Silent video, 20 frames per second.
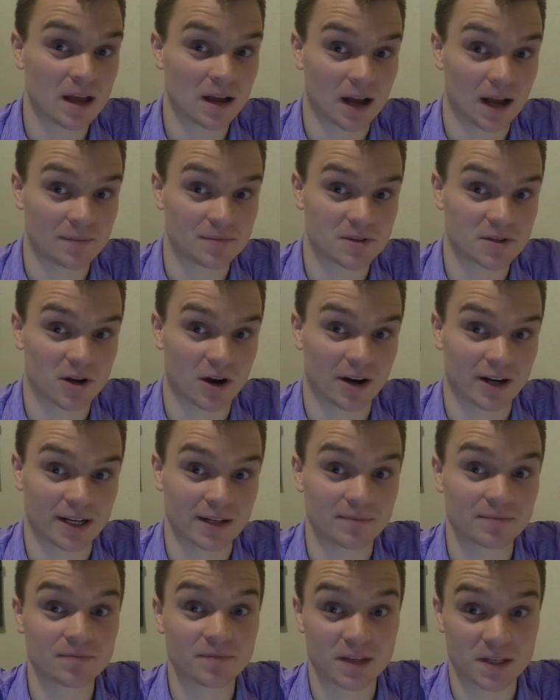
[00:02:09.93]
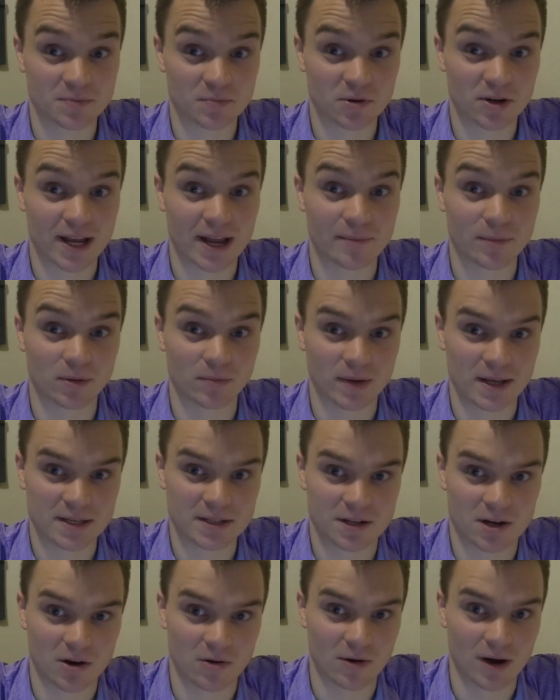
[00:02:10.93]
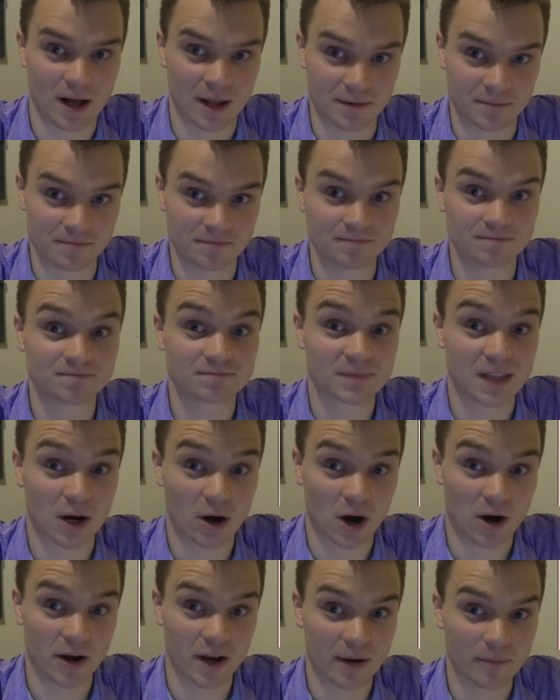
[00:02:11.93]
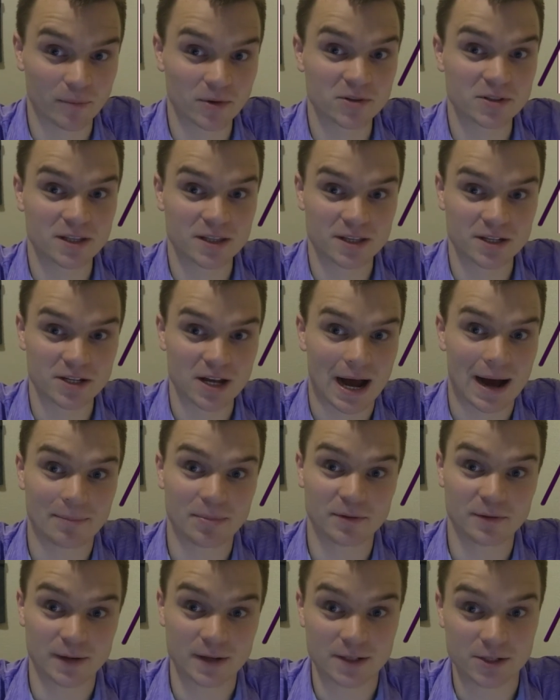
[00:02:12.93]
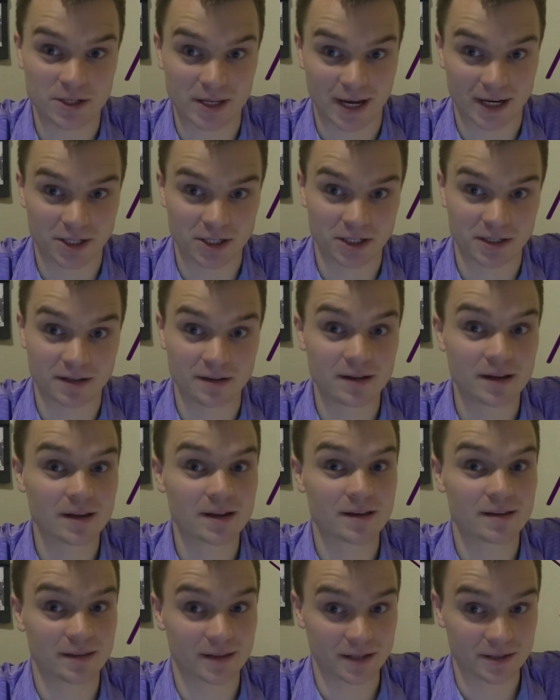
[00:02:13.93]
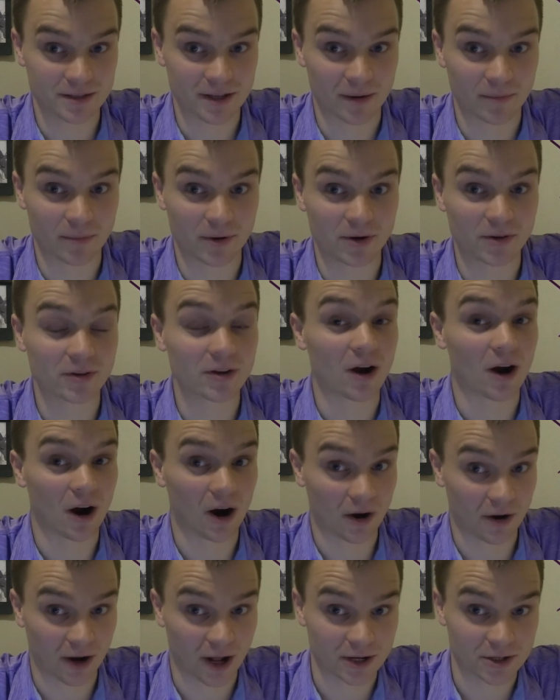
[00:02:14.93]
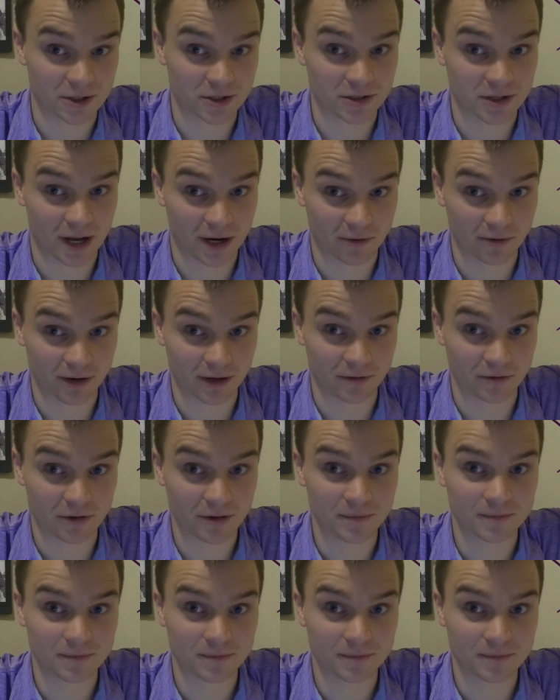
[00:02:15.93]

I'm sorry, this preamble must go on. There are numbers at the top of each section. These numbers are not just decorative.